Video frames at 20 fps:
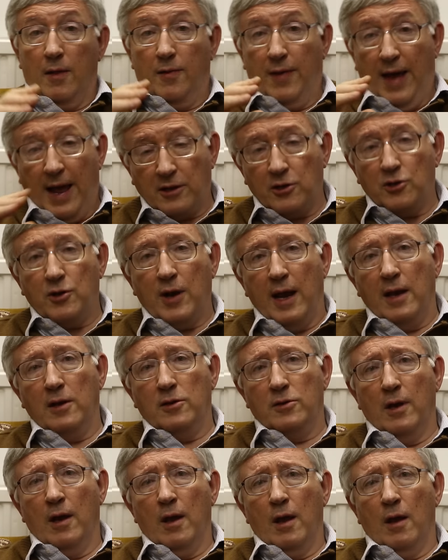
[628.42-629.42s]
That
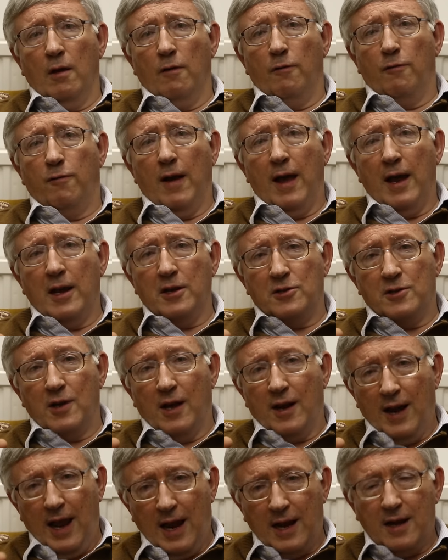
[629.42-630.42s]
change flies
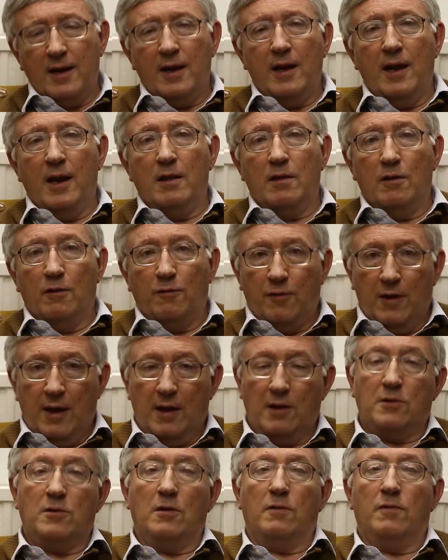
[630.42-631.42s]
directly in the
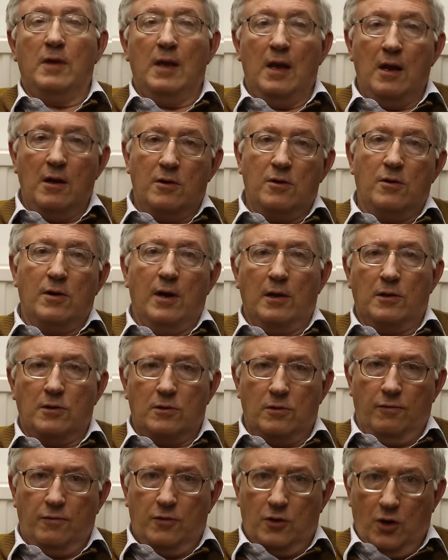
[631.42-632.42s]
face of the
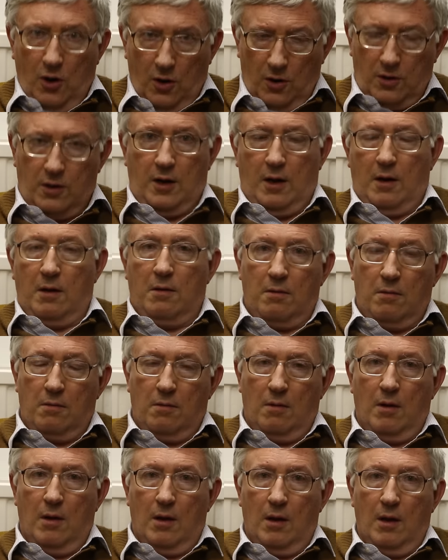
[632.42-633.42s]
interests of Turkey,
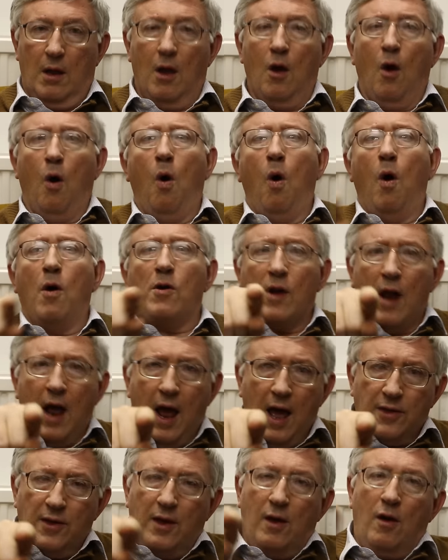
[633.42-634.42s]
or
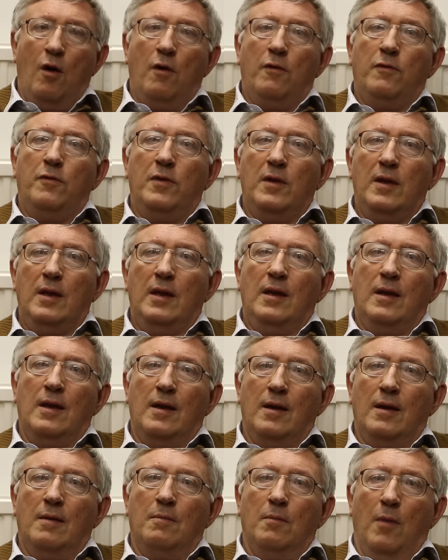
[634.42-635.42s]
rather of
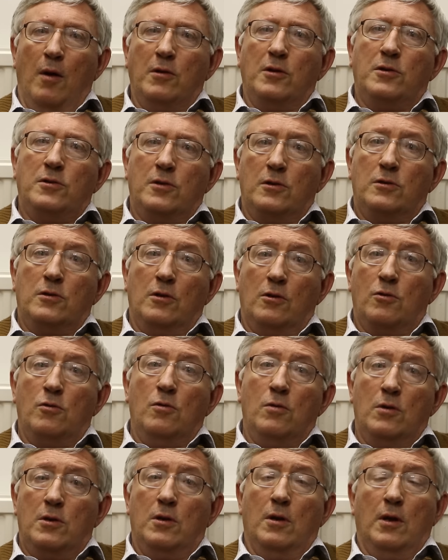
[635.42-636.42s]
the monsters that
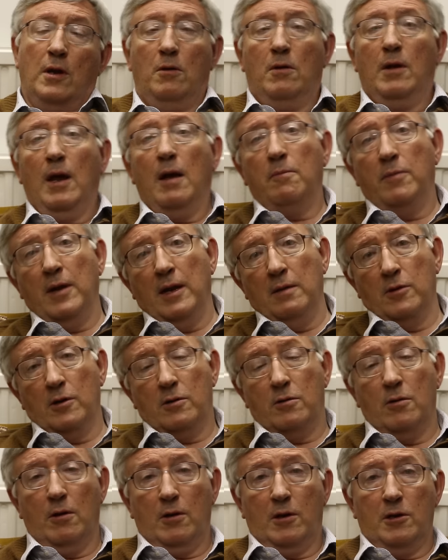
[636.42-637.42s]
rule Turkey. You can't blame the
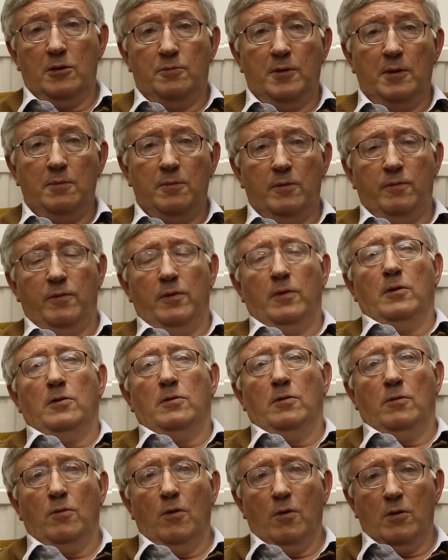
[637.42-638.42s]
Turkish people for
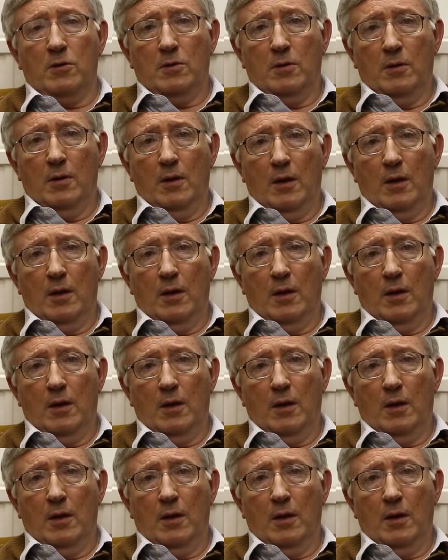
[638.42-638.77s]
this, of course.